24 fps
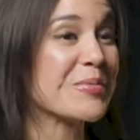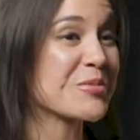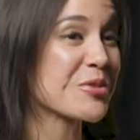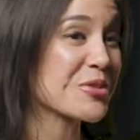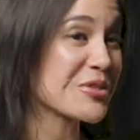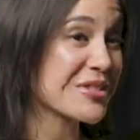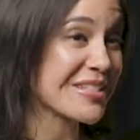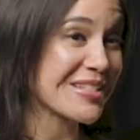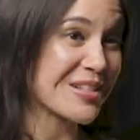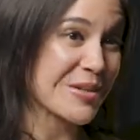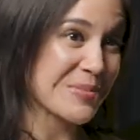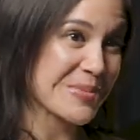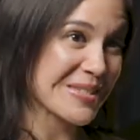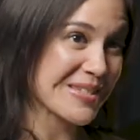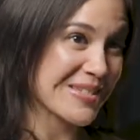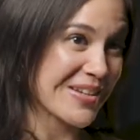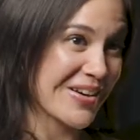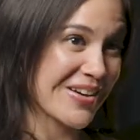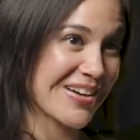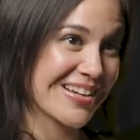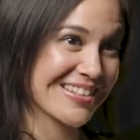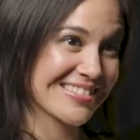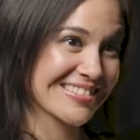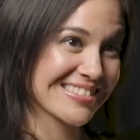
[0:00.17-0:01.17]
I'm Christina
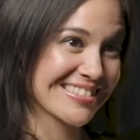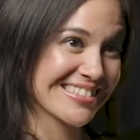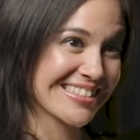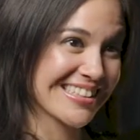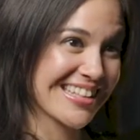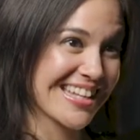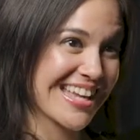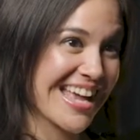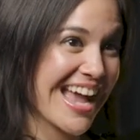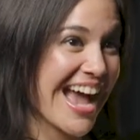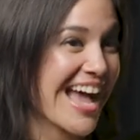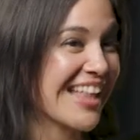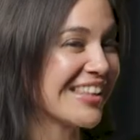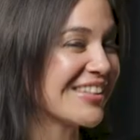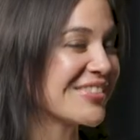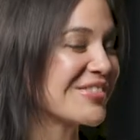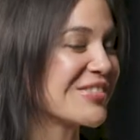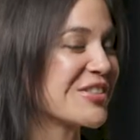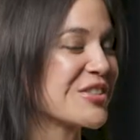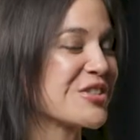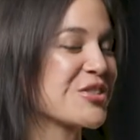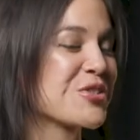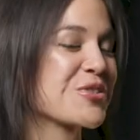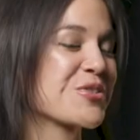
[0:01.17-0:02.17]
Becerra. I live
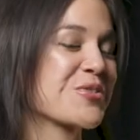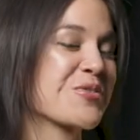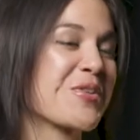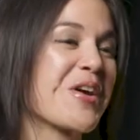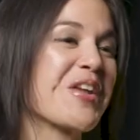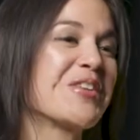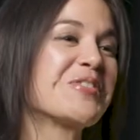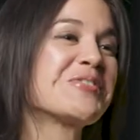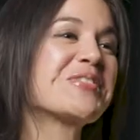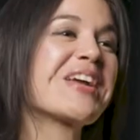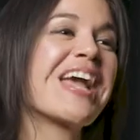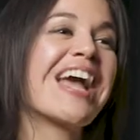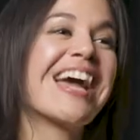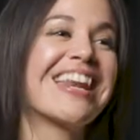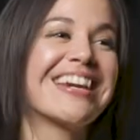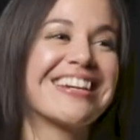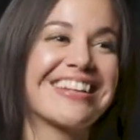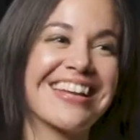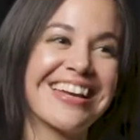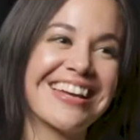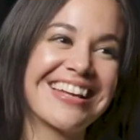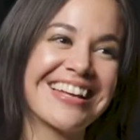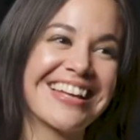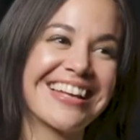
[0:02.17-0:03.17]
in Toronto,
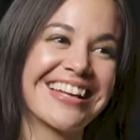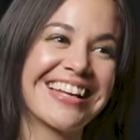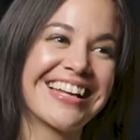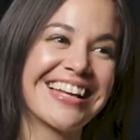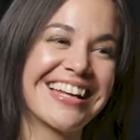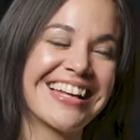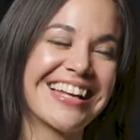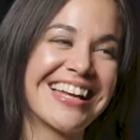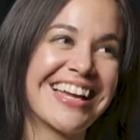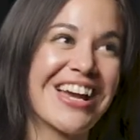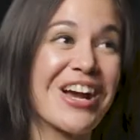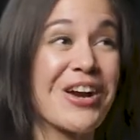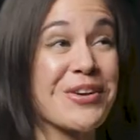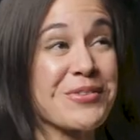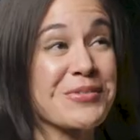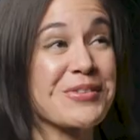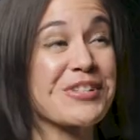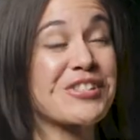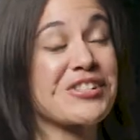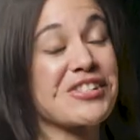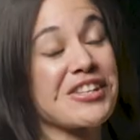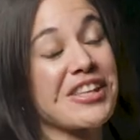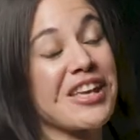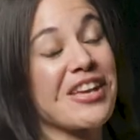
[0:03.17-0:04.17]
Canada.
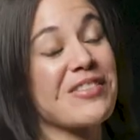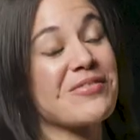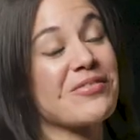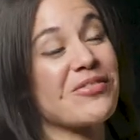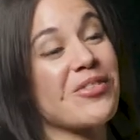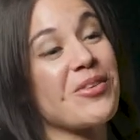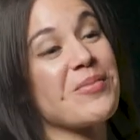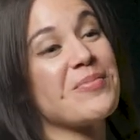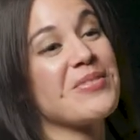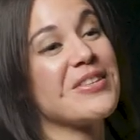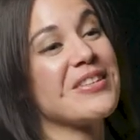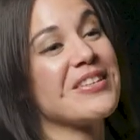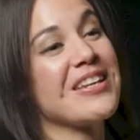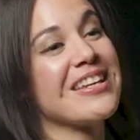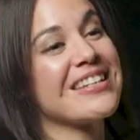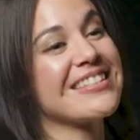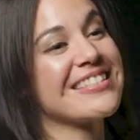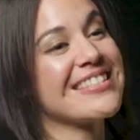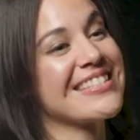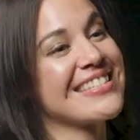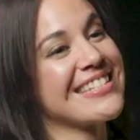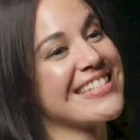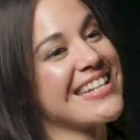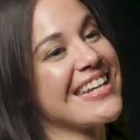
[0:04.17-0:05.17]
Originally, I'm from the United
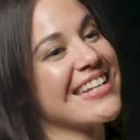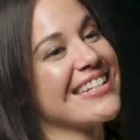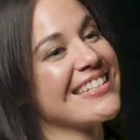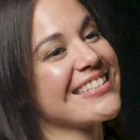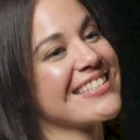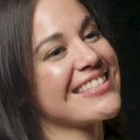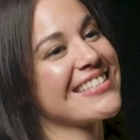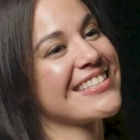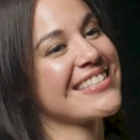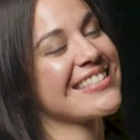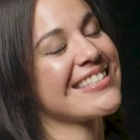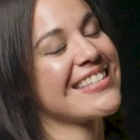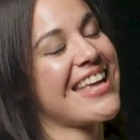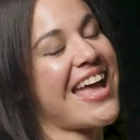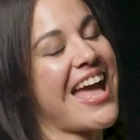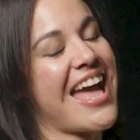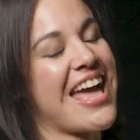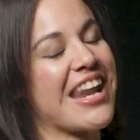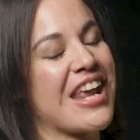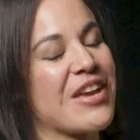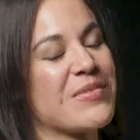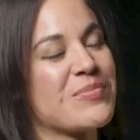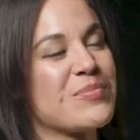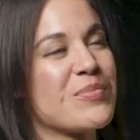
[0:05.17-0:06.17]
States,
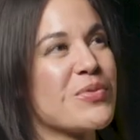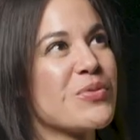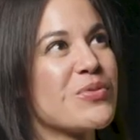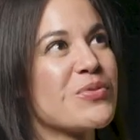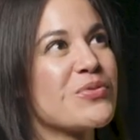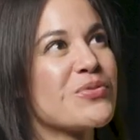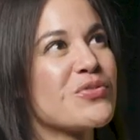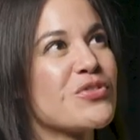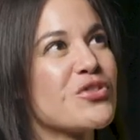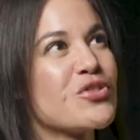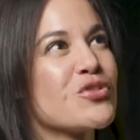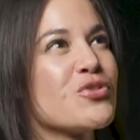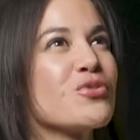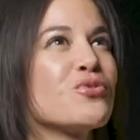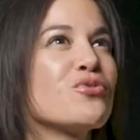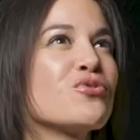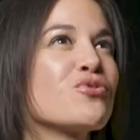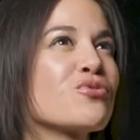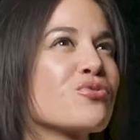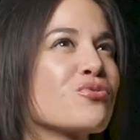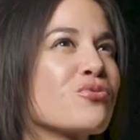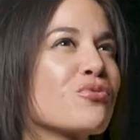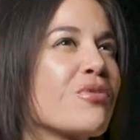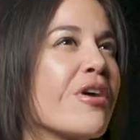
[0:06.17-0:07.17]
and I moved to
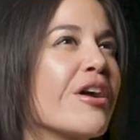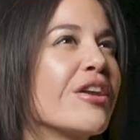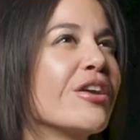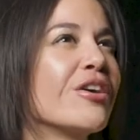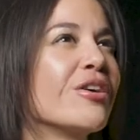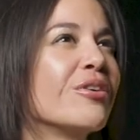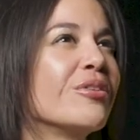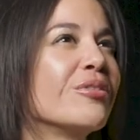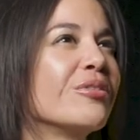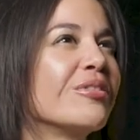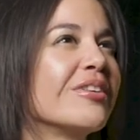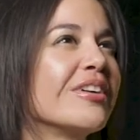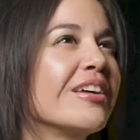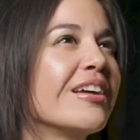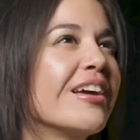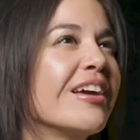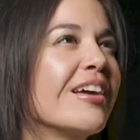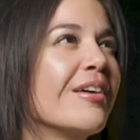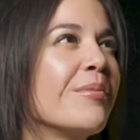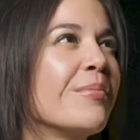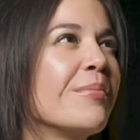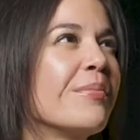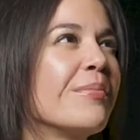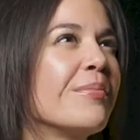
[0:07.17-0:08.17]
Toronto
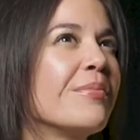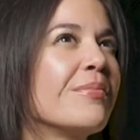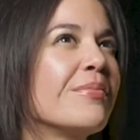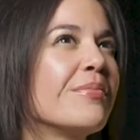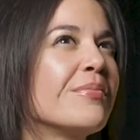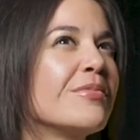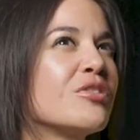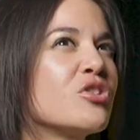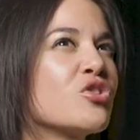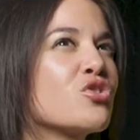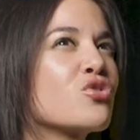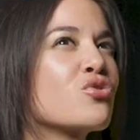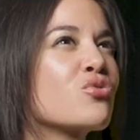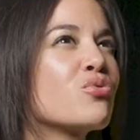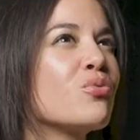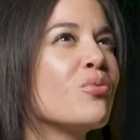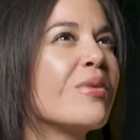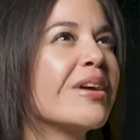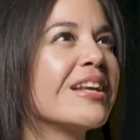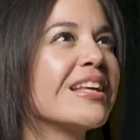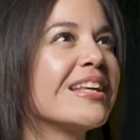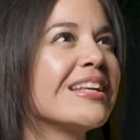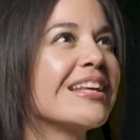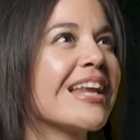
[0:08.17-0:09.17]
in
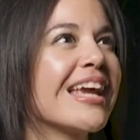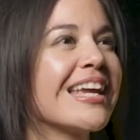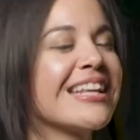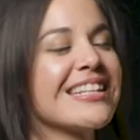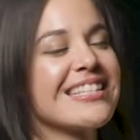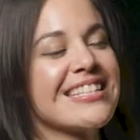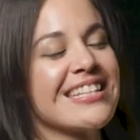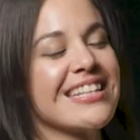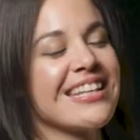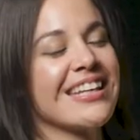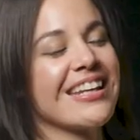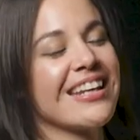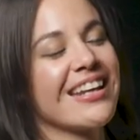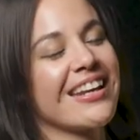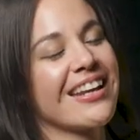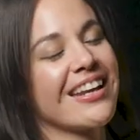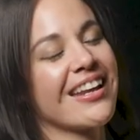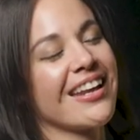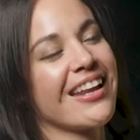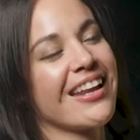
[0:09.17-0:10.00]
2019.